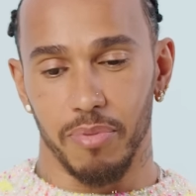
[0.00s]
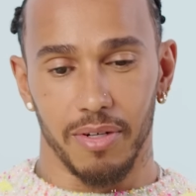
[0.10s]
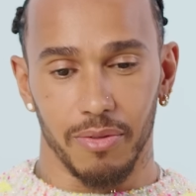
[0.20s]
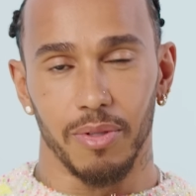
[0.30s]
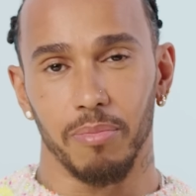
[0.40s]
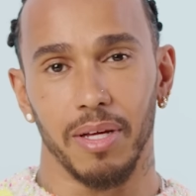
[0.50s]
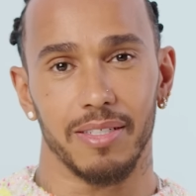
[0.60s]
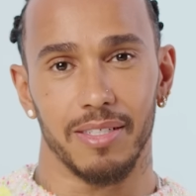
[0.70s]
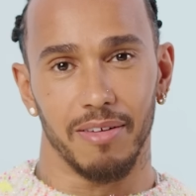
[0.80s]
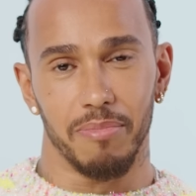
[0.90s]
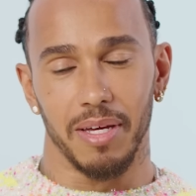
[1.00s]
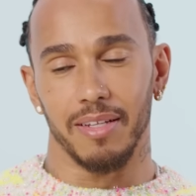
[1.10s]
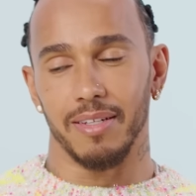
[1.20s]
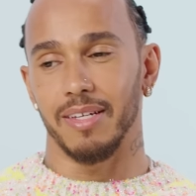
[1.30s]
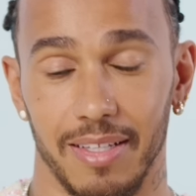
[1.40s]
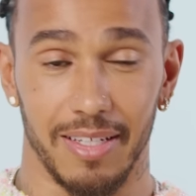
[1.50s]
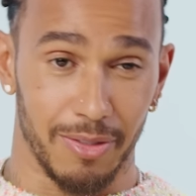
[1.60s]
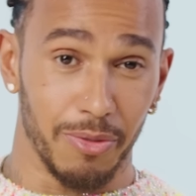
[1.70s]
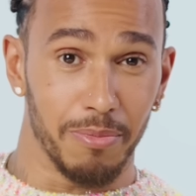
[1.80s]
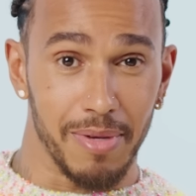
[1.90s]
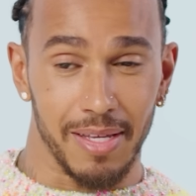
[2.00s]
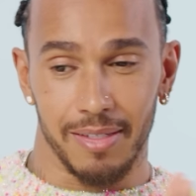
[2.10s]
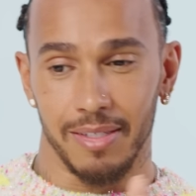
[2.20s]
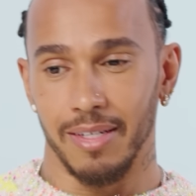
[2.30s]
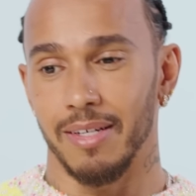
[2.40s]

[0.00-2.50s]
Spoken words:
put in all the places I've been. I think it's called Bin.